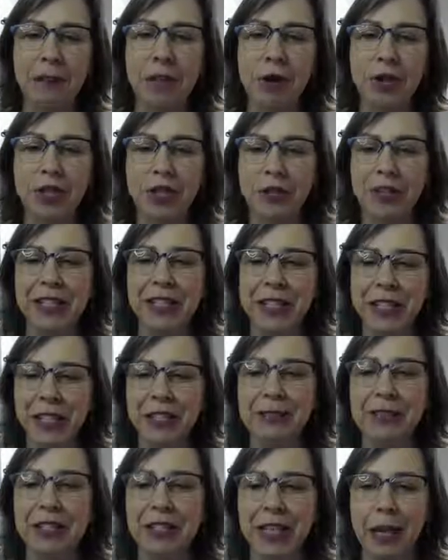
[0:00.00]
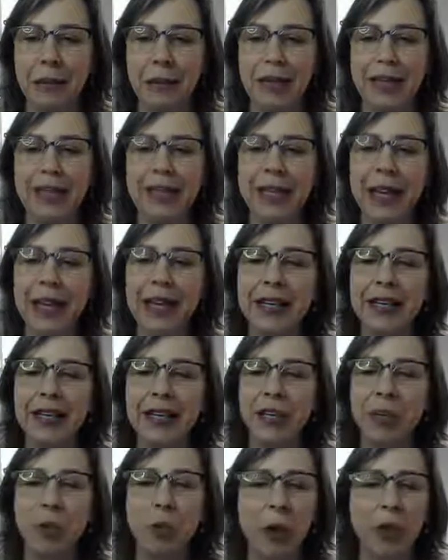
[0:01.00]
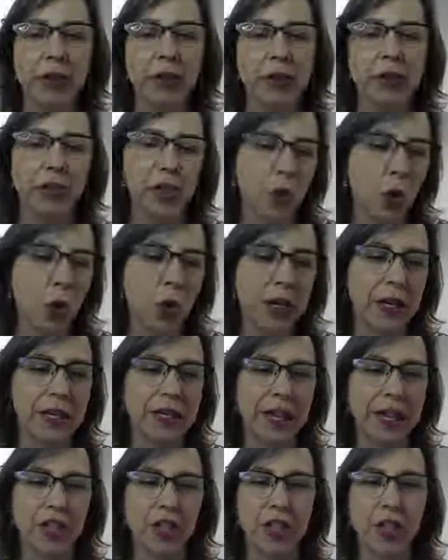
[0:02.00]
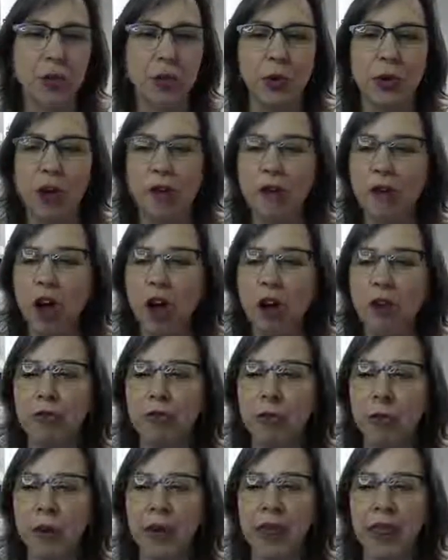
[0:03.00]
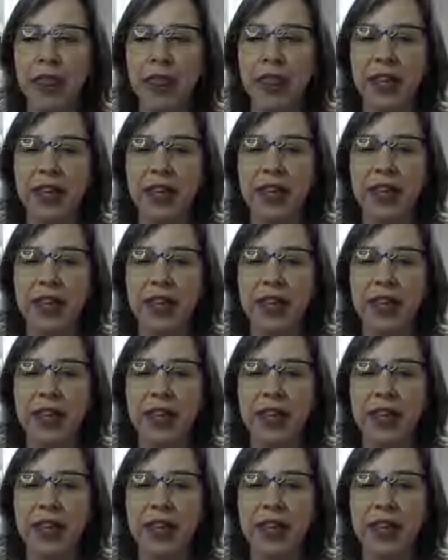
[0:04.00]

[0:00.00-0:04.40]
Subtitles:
Most of us give to some extent, whether it's to organizations we're involved with,